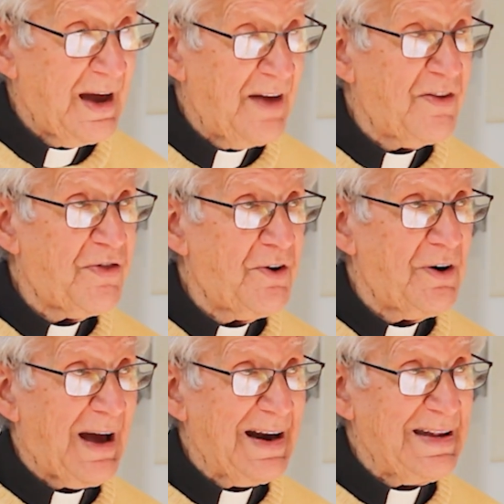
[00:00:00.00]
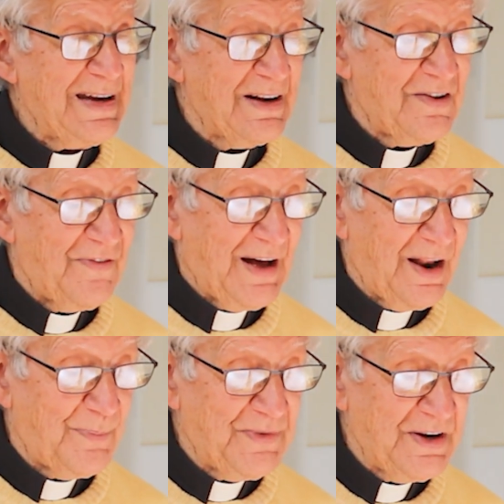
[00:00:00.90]
And the third idea
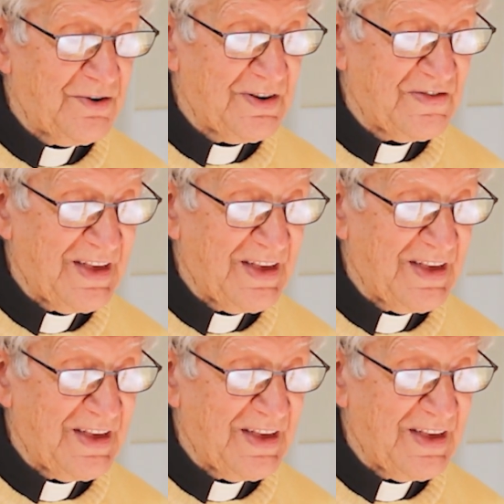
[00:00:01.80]
developed here is